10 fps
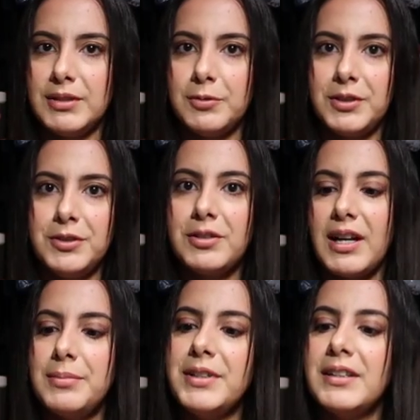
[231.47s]
like where you
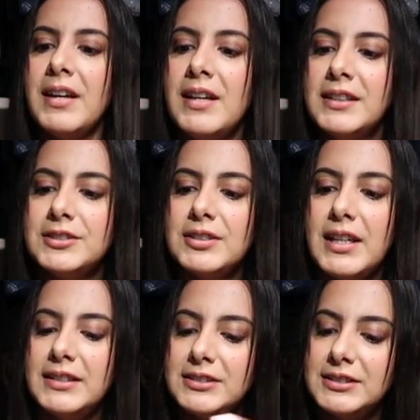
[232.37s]
grab it, so
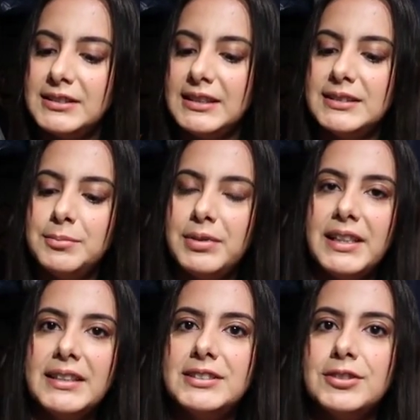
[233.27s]
that it just stays in place.